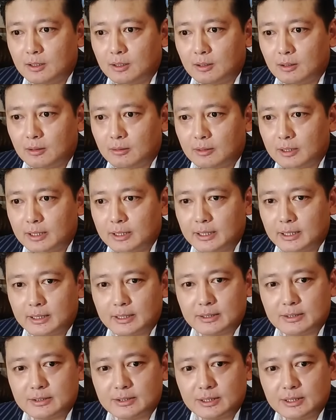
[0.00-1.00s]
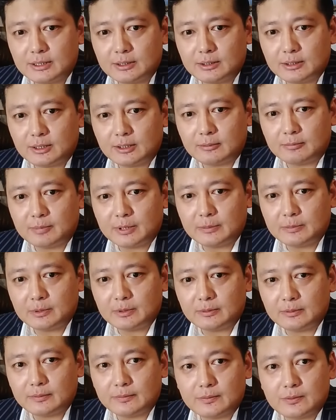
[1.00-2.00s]
all right. I can see a lot of people
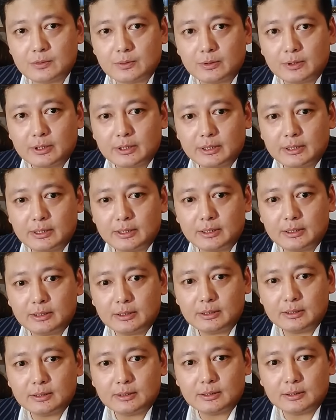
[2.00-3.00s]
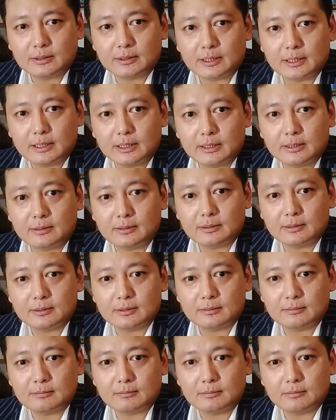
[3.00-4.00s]
who have joined here. Okay,
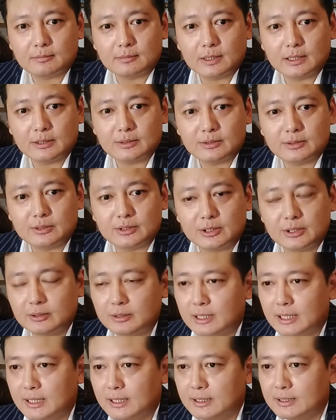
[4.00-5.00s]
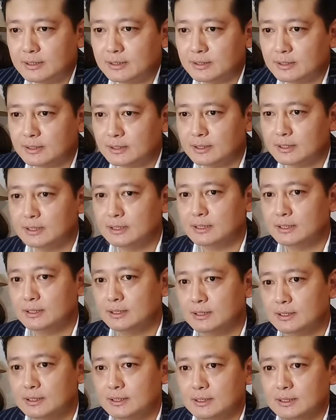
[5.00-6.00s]
nice to see you guys.
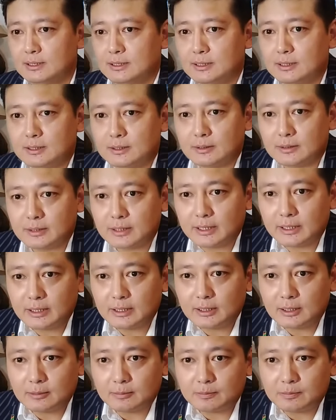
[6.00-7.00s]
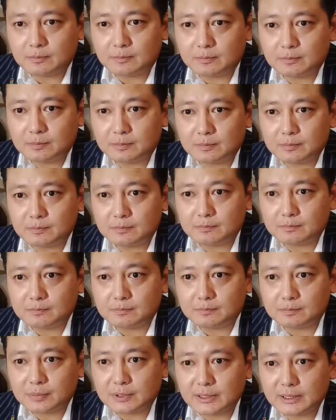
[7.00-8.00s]
Okay,
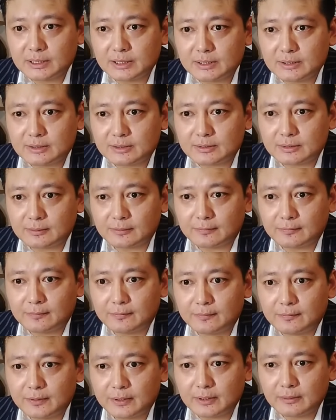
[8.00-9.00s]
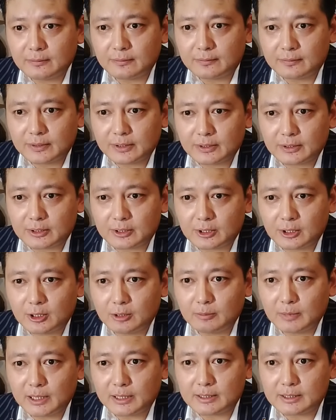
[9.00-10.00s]
please feel free to
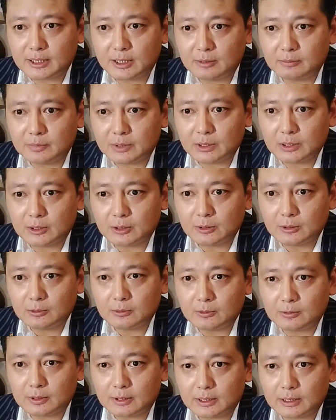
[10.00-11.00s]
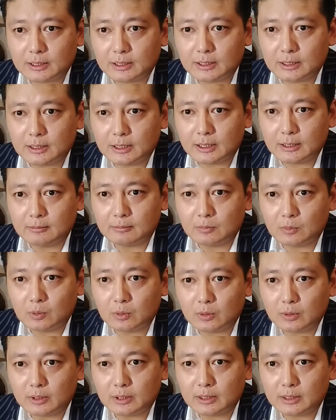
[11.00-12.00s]
comment down below. I'm
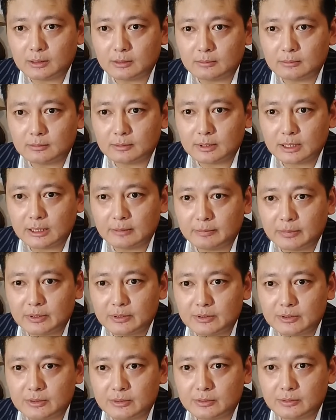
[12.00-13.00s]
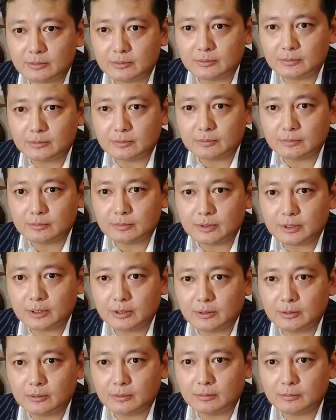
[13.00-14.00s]
more than happy to, you
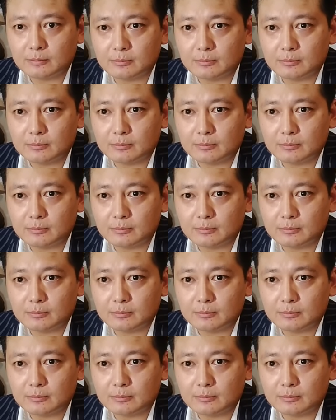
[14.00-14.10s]
know,